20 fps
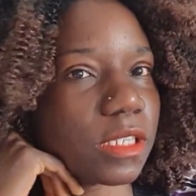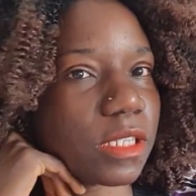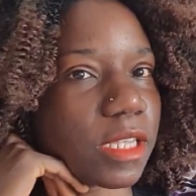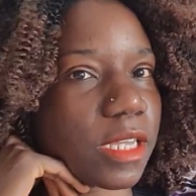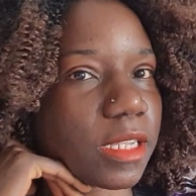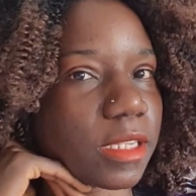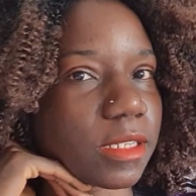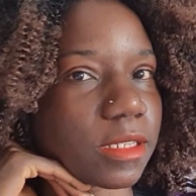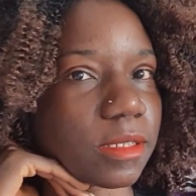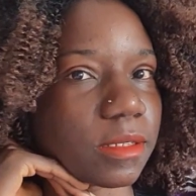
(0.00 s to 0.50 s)

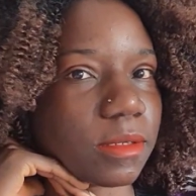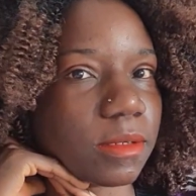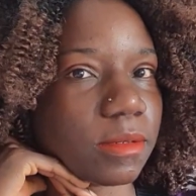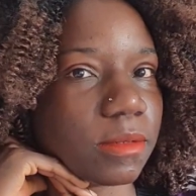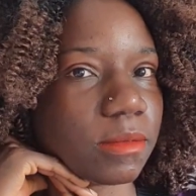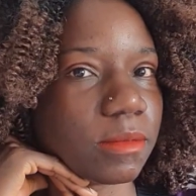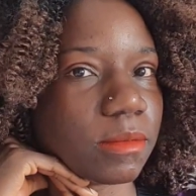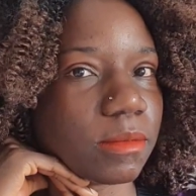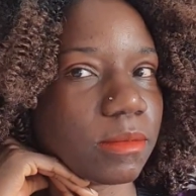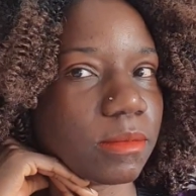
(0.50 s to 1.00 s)
than
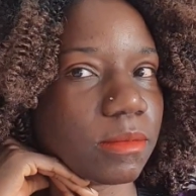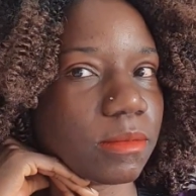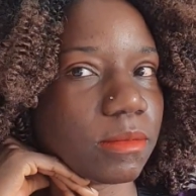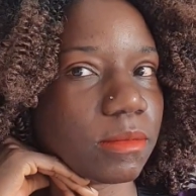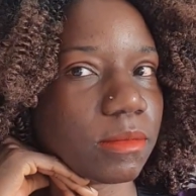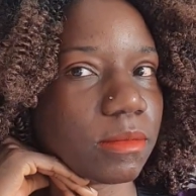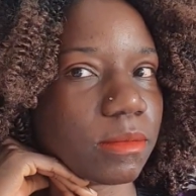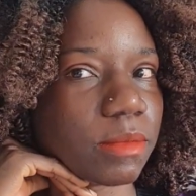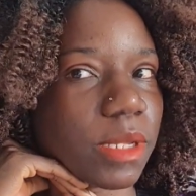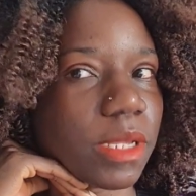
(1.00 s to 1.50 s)

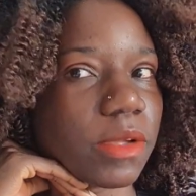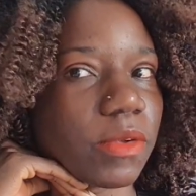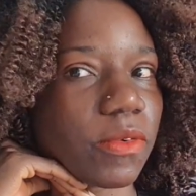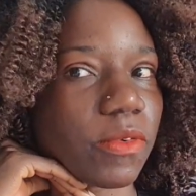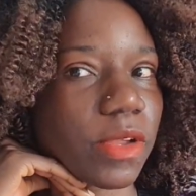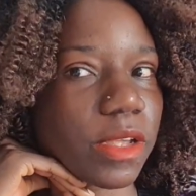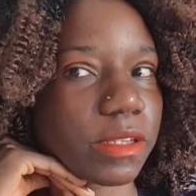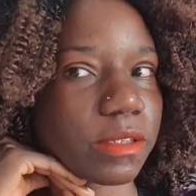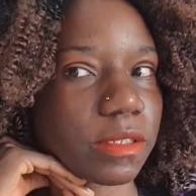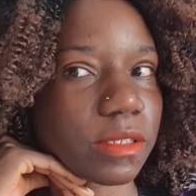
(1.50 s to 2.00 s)
being
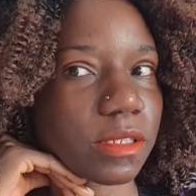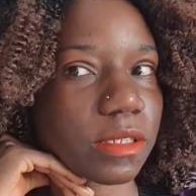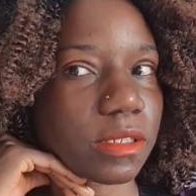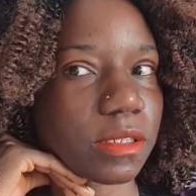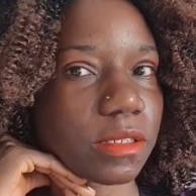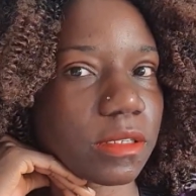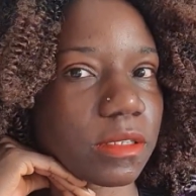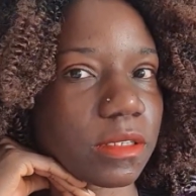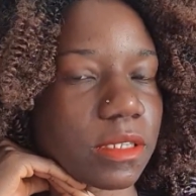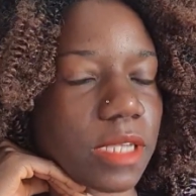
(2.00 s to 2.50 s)

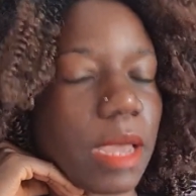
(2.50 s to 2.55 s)
racist.